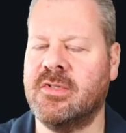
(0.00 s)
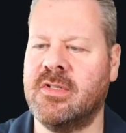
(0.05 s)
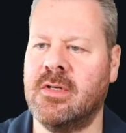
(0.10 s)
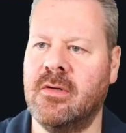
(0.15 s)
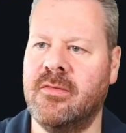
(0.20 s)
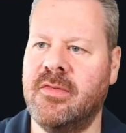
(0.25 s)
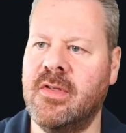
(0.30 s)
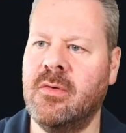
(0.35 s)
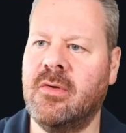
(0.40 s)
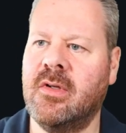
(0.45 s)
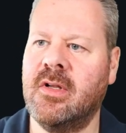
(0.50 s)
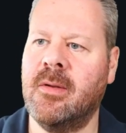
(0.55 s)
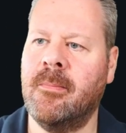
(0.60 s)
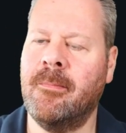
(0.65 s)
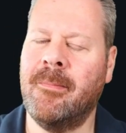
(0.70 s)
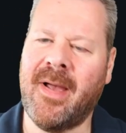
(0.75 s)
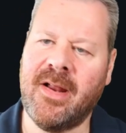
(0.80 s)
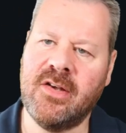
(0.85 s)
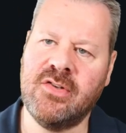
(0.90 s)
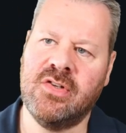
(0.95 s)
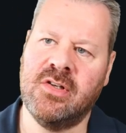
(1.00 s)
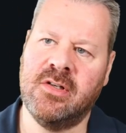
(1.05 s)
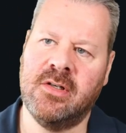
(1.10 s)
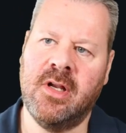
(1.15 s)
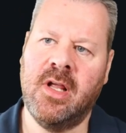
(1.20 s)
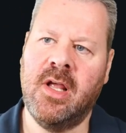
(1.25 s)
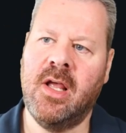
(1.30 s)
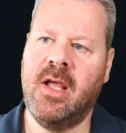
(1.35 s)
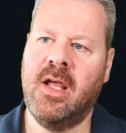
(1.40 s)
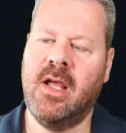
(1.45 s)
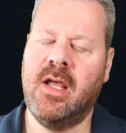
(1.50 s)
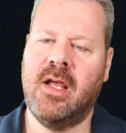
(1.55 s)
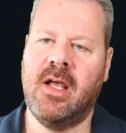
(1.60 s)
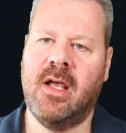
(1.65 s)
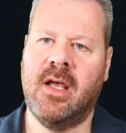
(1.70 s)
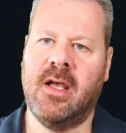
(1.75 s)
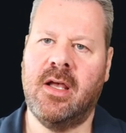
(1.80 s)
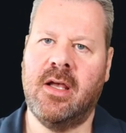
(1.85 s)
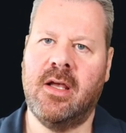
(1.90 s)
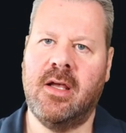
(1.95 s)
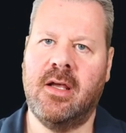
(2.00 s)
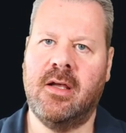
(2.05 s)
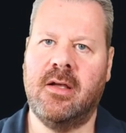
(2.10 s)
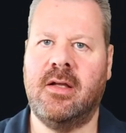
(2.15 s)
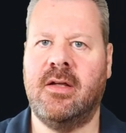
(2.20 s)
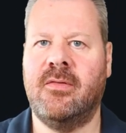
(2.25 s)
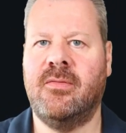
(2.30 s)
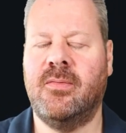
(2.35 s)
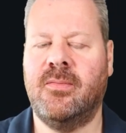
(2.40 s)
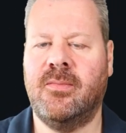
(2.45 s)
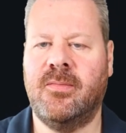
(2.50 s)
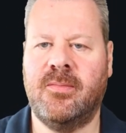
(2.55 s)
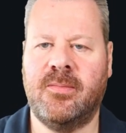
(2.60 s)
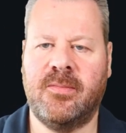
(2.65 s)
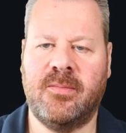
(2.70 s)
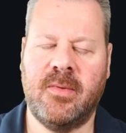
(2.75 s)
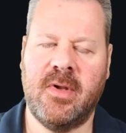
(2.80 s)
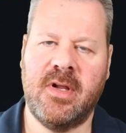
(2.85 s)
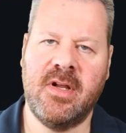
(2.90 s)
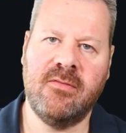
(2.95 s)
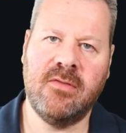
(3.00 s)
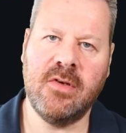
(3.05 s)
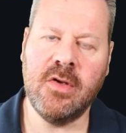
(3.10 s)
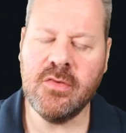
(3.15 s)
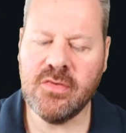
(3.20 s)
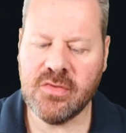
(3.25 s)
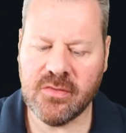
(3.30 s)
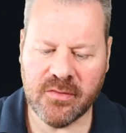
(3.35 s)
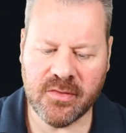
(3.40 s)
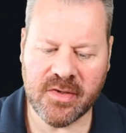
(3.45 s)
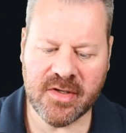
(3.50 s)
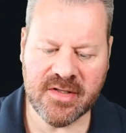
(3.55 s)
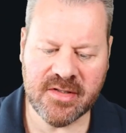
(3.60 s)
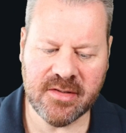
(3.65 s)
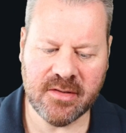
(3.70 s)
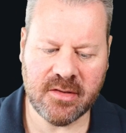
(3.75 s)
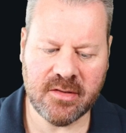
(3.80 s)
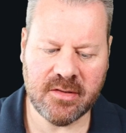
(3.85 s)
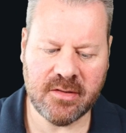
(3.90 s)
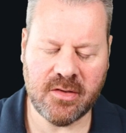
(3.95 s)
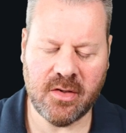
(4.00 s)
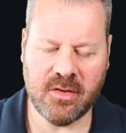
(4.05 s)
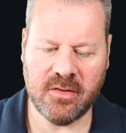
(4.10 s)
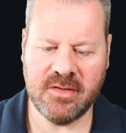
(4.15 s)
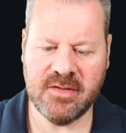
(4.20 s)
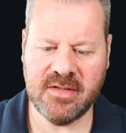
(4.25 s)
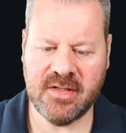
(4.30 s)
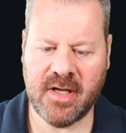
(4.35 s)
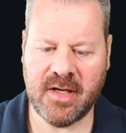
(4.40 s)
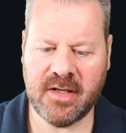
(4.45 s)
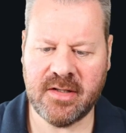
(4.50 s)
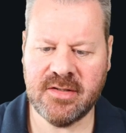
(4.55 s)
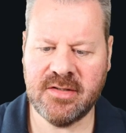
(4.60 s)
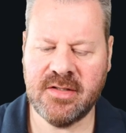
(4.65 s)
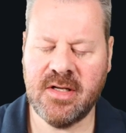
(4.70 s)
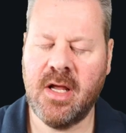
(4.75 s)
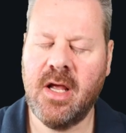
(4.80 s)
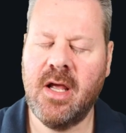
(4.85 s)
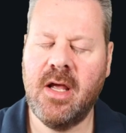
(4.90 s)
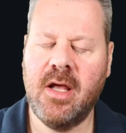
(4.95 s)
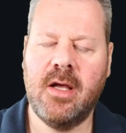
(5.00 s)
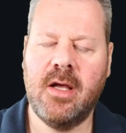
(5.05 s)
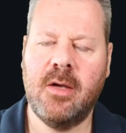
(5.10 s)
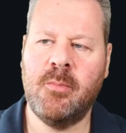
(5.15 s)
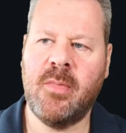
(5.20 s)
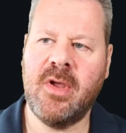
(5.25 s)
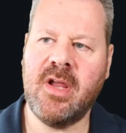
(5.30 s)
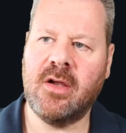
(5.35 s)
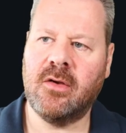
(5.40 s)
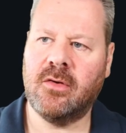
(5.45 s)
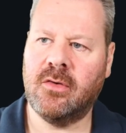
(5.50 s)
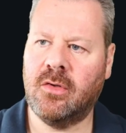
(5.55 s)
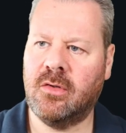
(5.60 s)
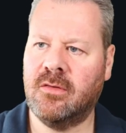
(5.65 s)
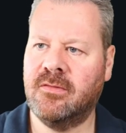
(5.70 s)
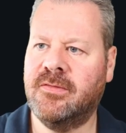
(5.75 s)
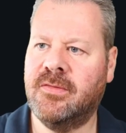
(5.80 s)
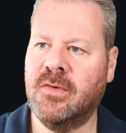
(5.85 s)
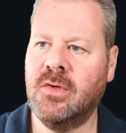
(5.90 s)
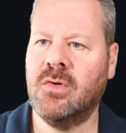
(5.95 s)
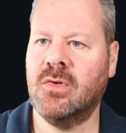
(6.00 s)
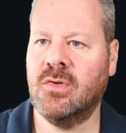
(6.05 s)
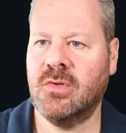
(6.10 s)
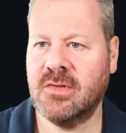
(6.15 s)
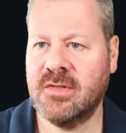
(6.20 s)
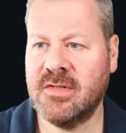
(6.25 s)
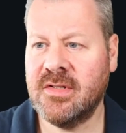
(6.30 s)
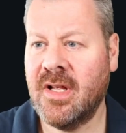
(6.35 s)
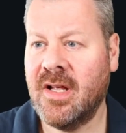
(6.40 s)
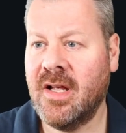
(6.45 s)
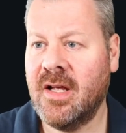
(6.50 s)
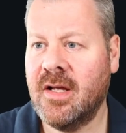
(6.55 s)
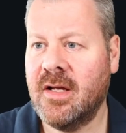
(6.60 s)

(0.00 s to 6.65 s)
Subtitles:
So if you can imagine, if evolutionary context, being on all fours,